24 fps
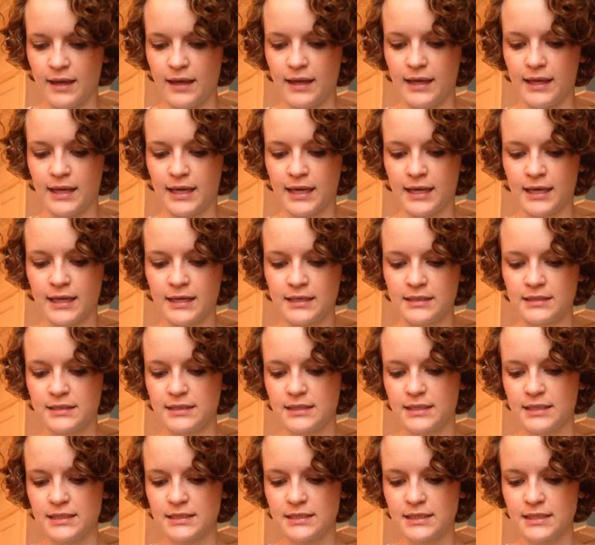and
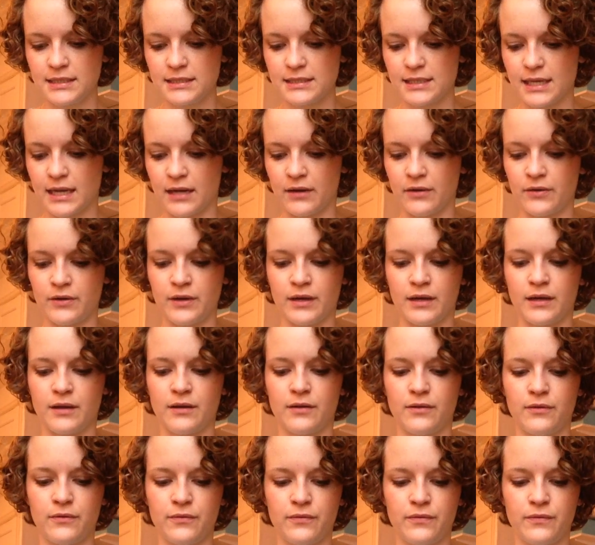this is out
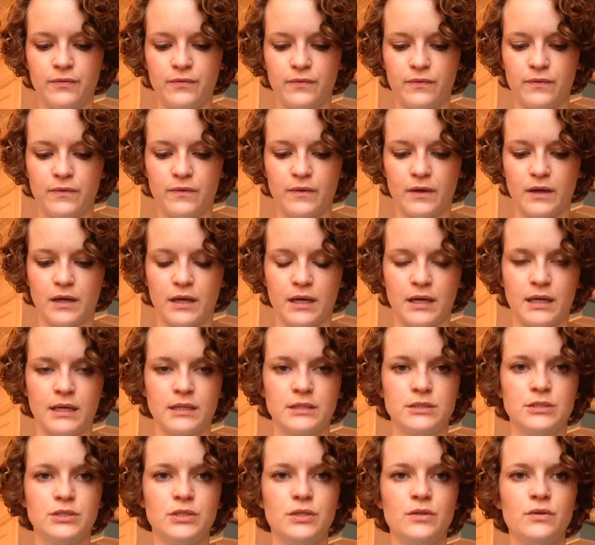of
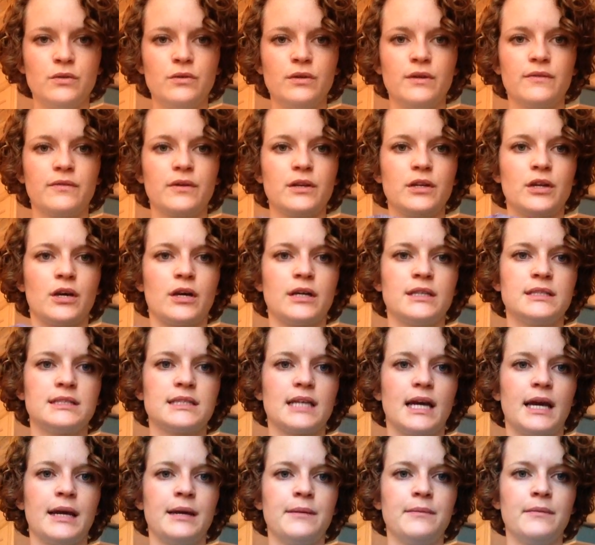2 different yarns.
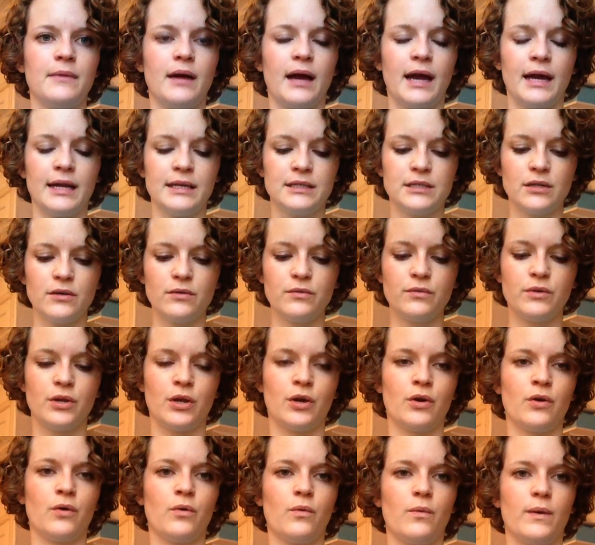I don't
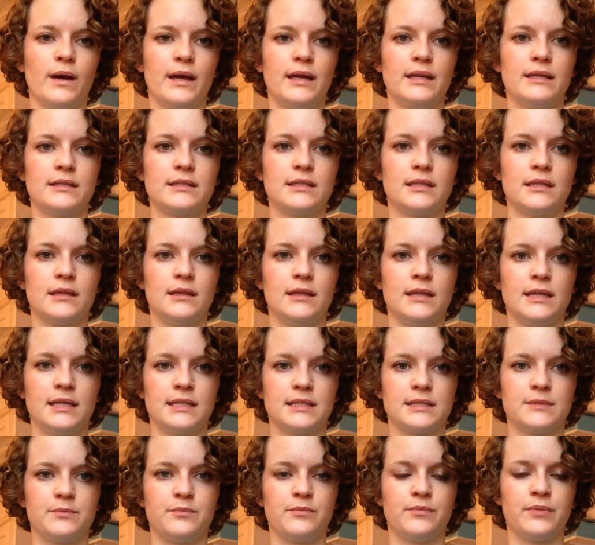know what
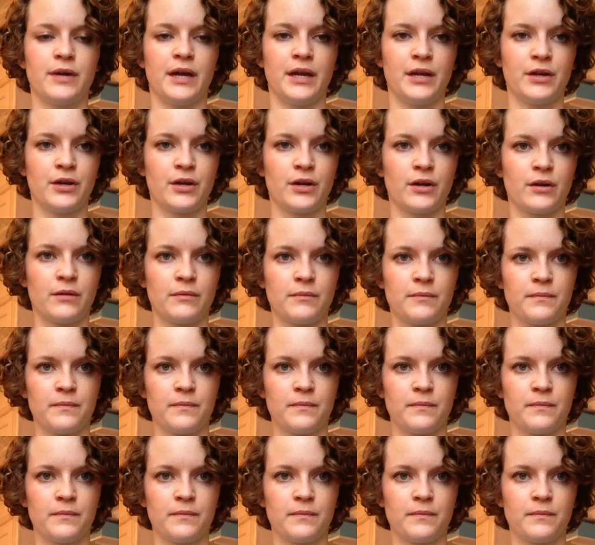this brighter